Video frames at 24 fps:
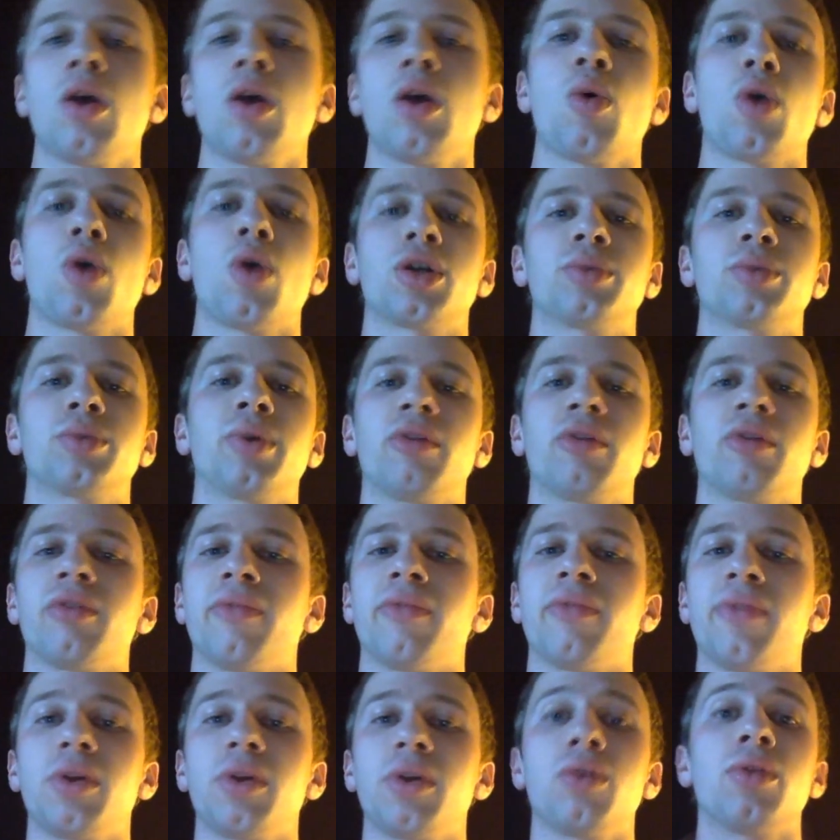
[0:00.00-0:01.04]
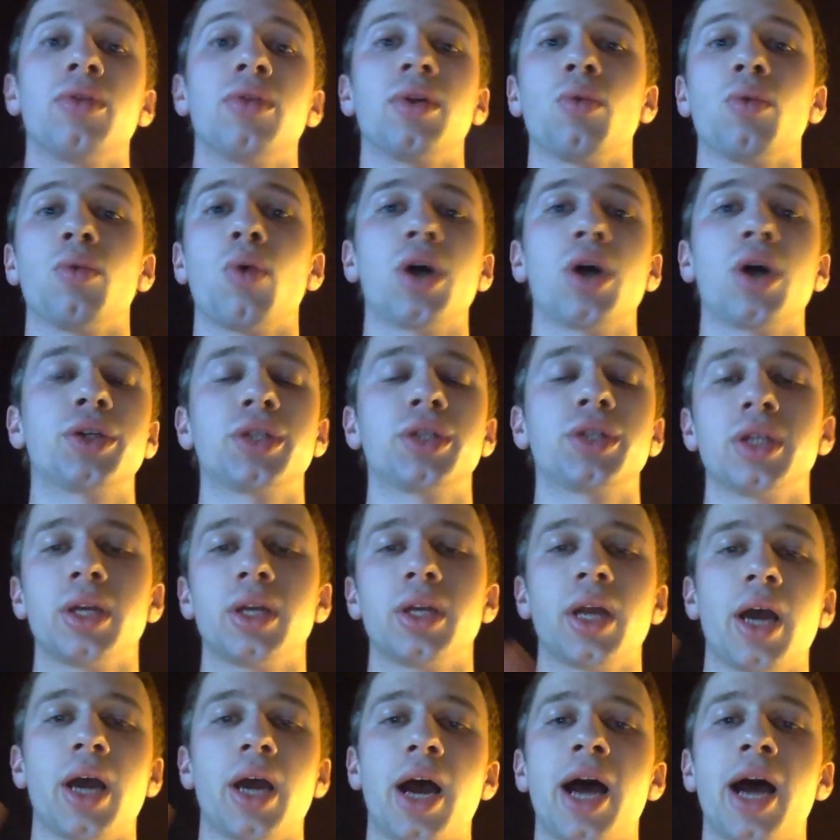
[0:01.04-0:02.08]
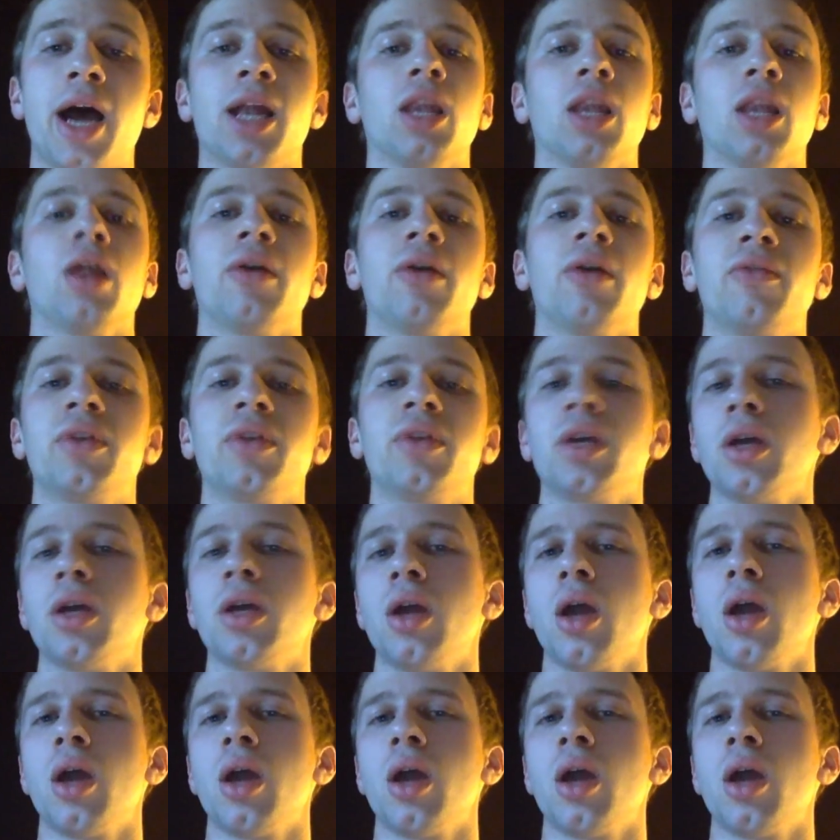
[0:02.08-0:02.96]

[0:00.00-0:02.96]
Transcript: watch my review, then watch it. I loved it.